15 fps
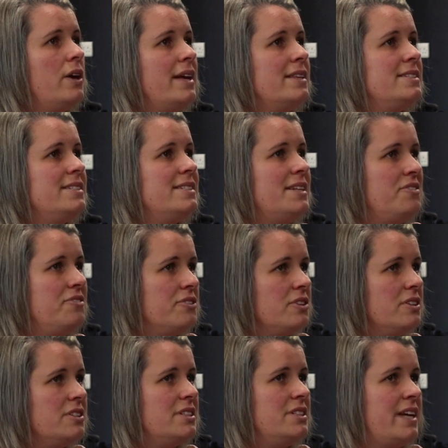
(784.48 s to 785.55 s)
it's
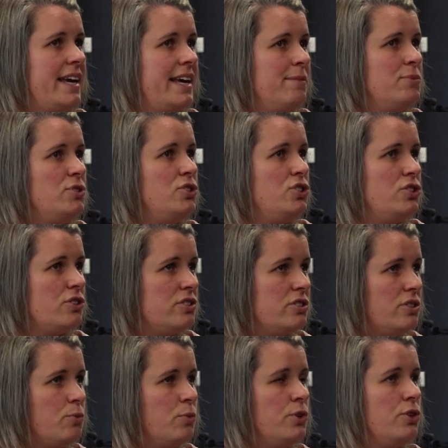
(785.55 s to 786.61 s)
difficult at times
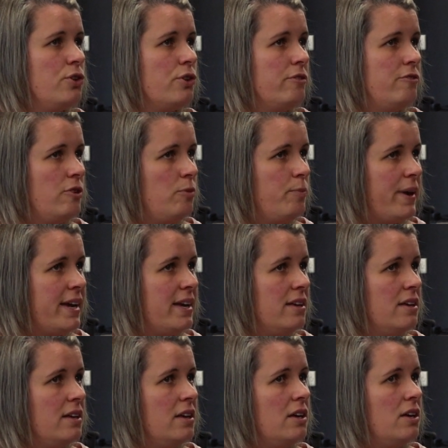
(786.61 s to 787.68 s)
just when you're a food
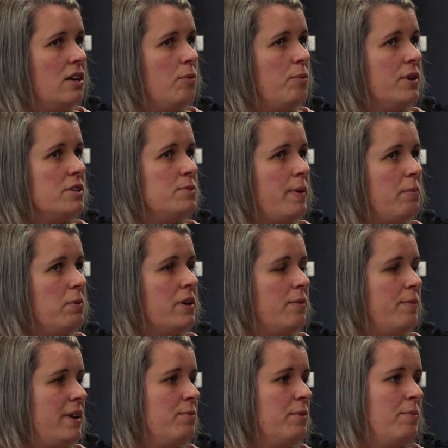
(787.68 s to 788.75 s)
bank, because people
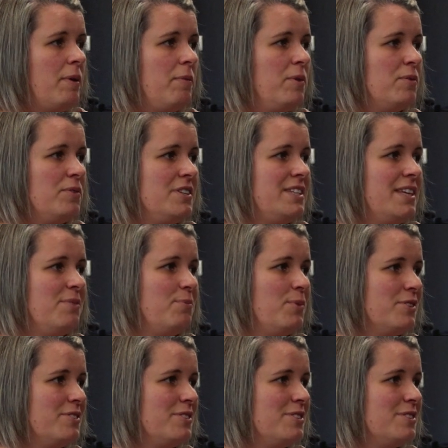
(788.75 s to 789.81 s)
come in and we maybe only see them
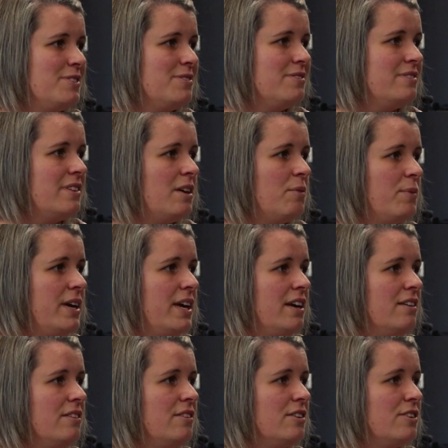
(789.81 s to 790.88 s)
once, and we
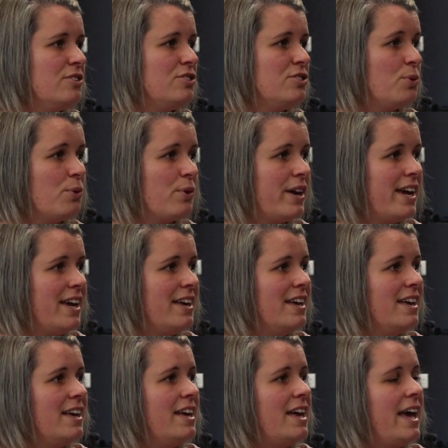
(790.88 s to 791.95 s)
hear their story,
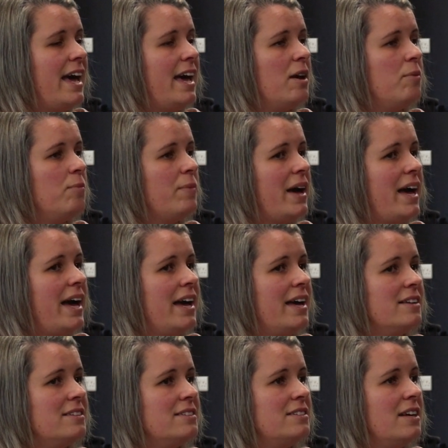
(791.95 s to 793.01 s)
and
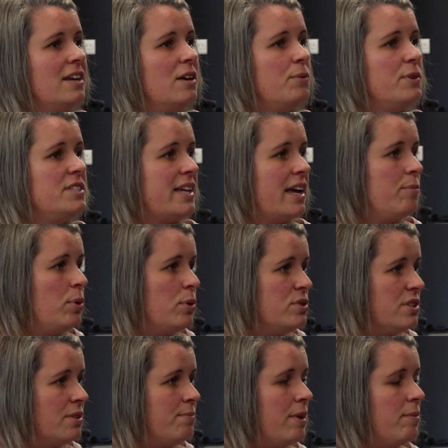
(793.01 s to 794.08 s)
we
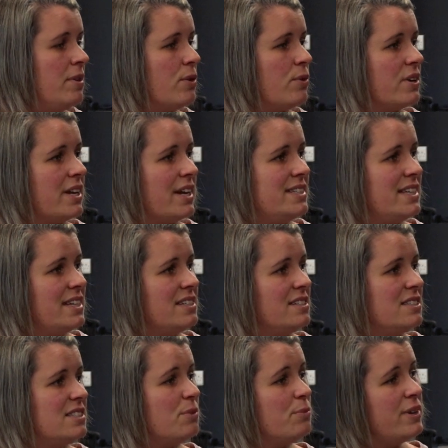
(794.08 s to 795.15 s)
signpost them maybe to
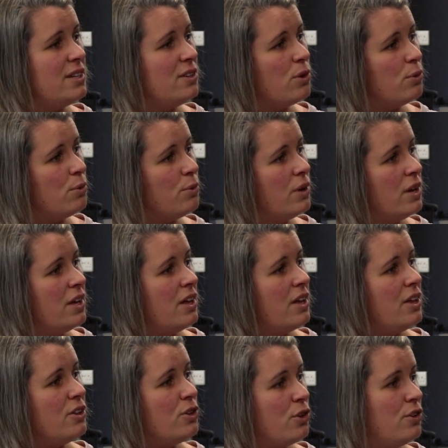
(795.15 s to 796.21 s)
organisations that we know
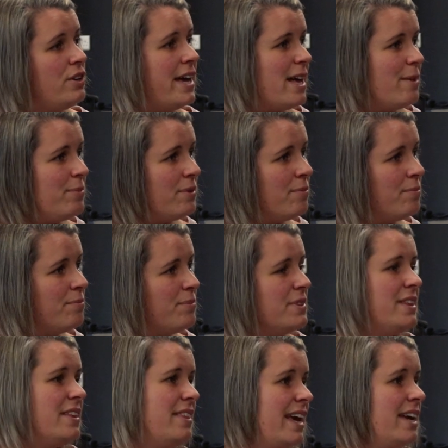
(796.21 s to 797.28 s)
could help them,
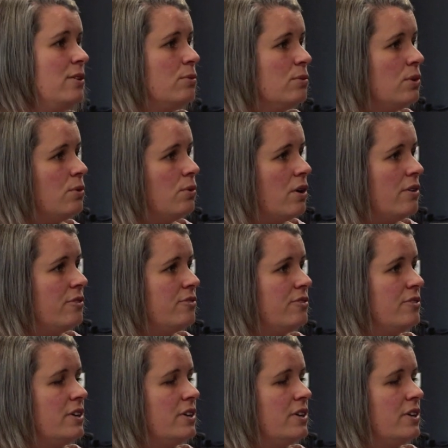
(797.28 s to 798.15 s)
but that they don't know of,